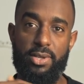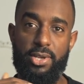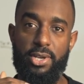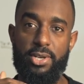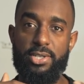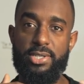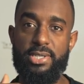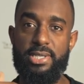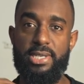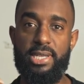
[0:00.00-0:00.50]
You're
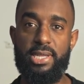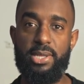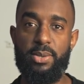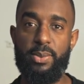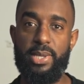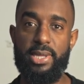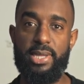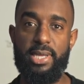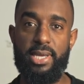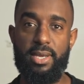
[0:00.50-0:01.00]
just dealing
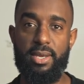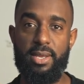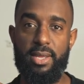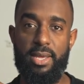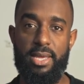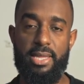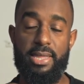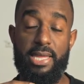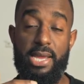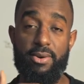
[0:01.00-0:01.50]
with it,
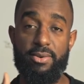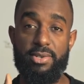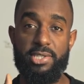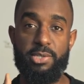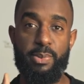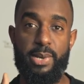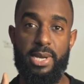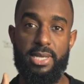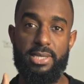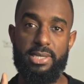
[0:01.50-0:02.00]
that
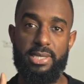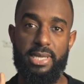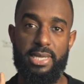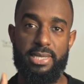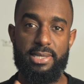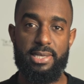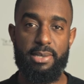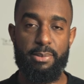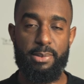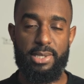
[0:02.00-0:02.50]
response and that
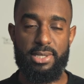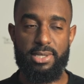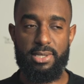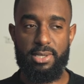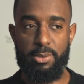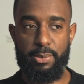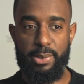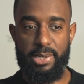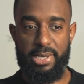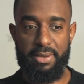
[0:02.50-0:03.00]
stimulus a
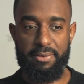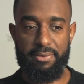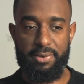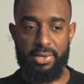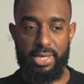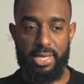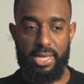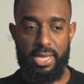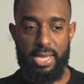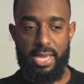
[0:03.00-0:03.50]
little bit
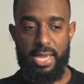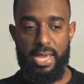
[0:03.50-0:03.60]
differently.